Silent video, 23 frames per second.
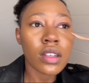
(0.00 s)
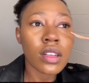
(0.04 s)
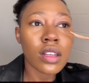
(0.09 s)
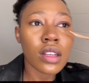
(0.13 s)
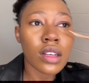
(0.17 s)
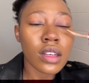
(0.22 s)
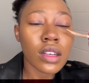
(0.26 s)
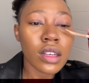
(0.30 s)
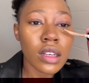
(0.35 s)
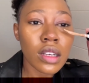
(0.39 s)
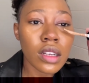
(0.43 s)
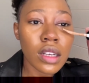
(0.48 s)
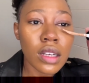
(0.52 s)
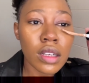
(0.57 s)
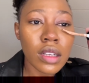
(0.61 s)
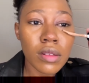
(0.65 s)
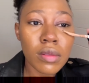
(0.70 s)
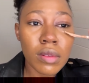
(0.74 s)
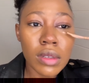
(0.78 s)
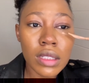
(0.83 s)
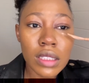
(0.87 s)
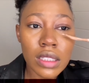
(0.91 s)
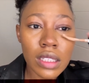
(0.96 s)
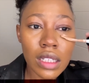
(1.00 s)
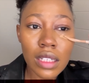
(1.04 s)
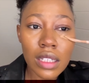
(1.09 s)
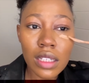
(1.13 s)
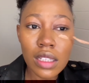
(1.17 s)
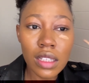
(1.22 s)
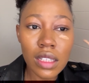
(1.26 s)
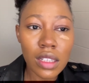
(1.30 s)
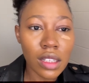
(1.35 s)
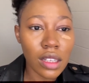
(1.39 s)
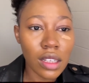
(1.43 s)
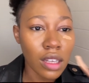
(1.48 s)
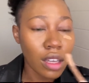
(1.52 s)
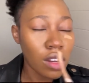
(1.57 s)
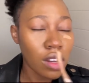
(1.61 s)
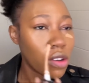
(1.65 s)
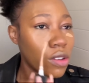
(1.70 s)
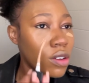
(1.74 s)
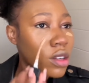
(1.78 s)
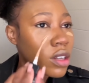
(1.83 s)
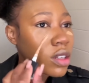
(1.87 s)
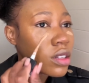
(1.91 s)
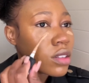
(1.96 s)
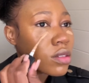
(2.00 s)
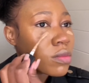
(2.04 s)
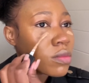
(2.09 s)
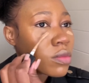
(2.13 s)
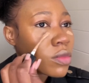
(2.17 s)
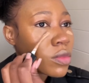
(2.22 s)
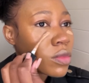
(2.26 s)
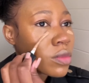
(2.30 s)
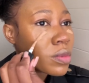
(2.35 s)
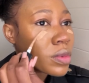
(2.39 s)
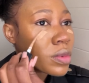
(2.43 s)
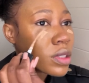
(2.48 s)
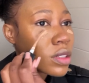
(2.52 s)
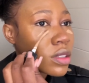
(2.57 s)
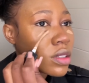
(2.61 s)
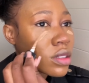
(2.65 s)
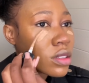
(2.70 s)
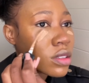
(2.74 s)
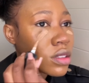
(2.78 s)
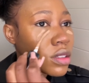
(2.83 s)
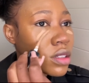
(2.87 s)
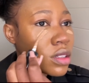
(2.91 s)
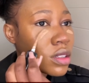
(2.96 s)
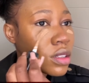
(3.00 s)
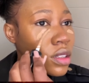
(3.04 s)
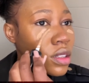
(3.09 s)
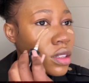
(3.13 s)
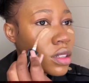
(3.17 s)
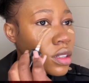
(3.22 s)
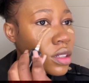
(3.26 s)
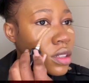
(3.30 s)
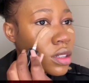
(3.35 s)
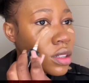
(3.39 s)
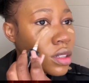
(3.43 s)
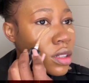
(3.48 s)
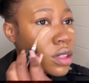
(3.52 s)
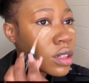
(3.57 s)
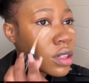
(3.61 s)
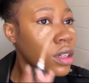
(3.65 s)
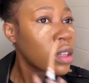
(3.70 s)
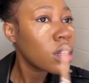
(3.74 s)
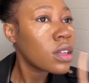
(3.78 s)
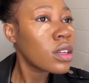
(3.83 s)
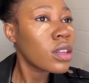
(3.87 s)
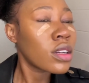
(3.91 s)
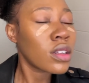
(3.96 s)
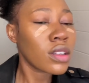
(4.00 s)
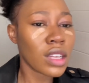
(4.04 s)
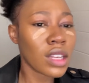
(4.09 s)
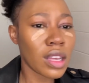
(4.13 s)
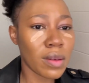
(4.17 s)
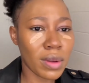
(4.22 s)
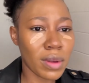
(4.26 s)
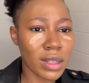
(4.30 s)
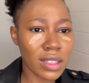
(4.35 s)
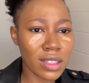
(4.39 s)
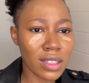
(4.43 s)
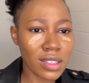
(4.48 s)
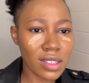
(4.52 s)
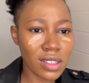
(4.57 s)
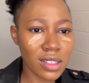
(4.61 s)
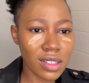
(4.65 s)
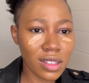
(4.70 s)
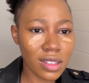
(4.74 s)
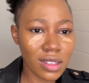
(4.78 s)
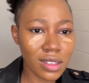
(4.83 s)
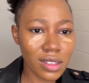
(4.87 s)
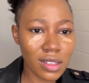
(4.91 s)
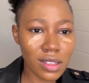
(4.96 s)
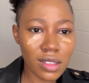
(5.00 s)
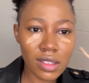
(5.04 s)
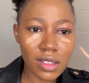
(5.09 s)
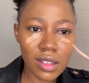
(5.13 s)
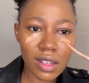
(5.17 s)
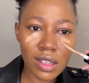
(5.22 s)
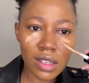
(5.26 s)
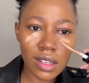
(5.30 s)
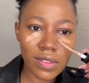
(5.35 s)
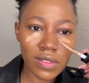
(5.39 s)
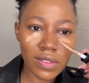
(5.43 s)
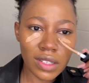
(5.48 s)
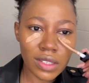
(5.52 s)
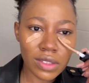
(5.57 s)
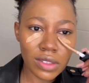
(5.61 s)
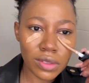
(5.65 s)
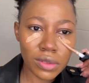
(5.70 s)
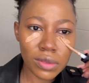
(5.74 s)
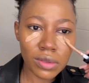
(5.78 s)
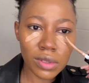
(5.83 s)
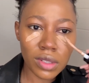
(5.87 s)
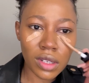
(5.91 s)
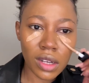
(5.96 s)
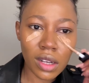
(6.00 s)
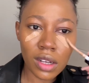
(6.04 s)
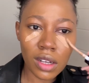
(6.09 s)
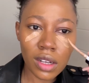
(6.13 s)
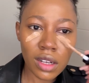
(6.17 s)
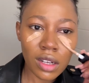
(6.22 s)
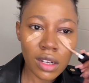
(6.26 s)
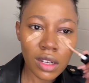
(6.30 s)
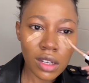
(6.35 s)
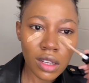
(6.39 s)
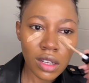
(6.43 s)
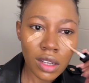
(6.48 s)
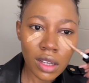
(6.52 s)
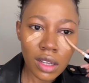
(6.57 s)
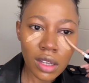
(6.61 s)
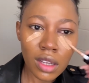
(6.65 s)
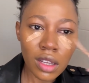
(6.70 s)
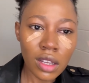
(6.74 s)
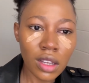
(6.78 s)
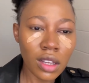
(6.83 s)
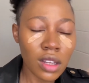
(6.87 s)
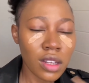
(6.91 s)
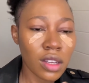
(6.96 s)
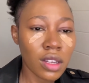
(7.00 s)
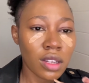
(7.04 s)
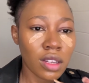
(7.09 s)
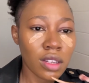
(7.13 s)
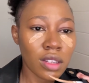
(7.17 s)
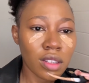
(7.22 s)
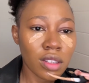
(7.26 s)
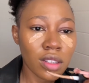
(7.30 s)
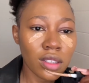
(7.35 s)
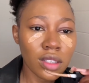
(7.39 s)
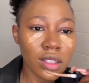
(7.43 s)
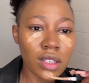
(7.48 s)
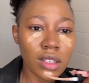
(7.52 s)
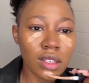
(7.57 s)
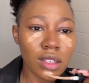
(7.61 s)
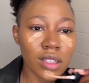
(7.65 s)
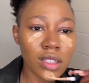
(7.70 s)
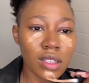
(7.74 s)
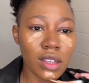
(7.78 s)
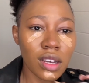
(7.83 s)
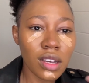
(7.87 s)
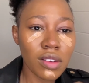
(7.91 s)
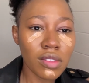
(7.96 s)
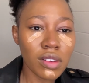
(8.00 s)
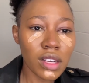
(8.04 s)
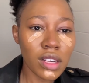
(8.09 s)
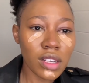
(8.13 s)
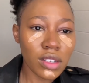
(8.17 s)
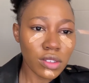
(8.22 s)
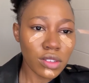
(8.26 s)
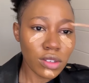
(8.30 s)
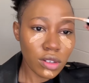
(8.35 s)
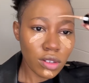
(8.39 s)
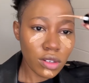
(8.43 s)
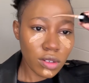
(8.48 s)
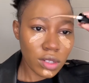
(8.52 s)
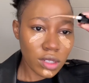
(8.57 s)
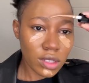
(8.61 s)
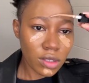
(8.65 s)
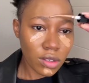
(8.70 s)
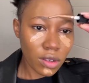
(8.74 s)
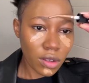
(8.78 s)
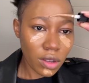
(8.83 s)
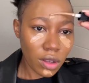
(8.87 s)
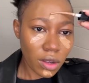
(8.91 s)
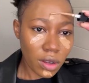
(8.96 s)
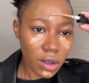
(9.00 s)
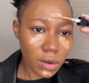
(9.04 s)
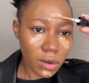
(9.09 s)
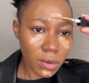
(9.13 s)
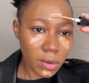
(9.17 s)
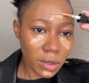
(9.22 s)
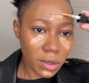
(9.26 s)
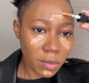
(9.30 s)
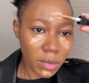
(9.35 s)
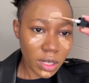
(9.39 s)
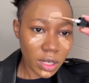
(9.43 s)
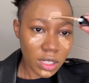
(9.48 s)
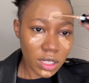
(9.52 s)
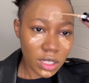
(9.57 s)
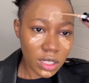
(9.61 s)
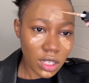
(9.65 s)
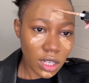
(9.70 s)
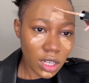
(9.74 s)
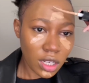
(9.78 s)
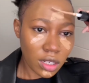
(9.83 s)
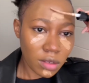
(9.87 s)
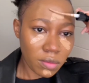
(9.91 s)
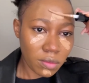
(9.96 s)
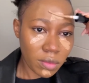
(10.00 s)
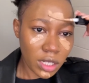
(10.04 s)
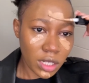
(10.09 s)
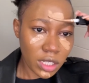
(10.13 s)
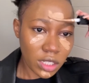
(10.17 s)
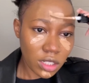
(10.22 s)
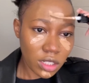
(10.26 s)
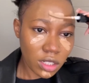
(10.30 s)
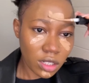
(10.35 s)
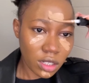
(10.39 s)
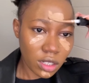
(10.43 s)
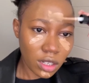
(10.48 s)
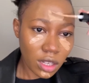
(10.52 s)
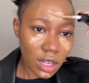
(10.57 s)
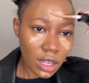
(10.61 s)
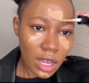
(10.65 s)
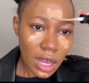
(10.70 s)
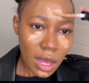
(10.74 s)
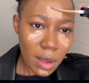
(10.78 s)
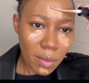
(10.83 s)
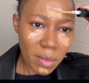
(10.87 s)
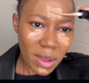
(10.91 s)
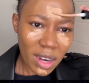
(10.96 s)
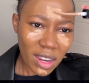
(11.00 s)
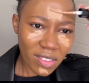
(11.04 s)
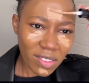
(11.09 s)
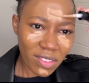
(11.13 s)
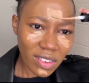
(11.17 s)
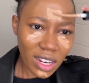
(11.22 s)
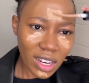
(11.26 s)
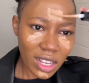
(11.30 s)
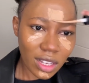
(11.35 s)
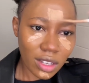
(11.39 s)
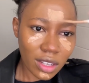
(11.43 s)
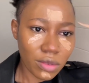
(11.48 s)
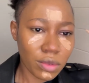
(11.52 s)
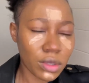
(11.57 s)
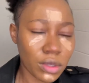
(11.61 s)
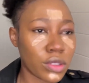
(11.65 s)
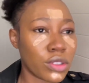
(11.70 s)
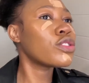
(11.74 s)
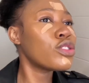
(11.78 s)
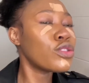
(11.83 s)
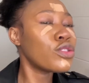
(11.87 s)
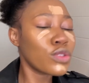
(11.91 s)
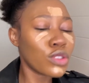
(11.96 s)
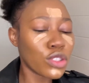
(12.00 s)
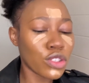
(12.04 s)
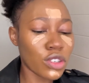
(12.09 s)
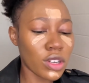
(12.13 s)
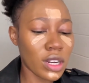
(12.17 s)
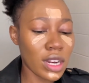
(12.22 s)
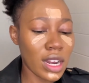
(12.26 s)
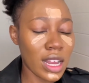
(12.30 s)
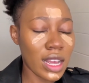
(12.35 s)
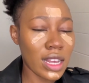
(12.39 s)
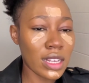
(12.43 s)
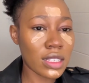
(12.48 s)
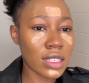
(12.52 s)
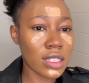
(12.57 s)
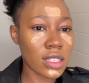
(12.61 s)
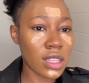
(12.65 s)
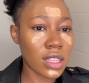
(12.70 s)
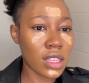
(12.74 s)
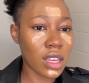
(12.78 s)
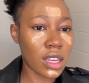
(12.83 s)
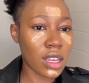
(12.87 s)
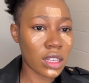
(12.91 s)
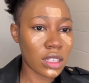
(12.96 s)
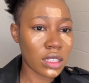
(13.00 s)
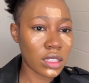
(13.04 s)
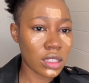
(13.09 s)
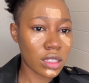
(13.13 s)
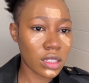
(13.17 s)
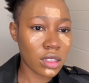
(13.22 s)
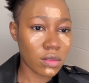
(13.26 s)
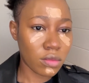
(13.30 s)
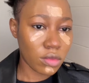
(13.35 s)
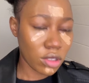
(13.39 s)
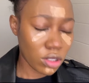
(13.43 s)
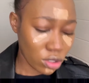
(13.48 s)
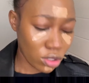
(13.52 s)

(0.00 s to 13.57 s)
Like, I don't want anything yellow anymore because you okay, but this is this not giving too dark? Because I really don't know what's going on with my shade matching. But I feel like it will neutralize things. I'm not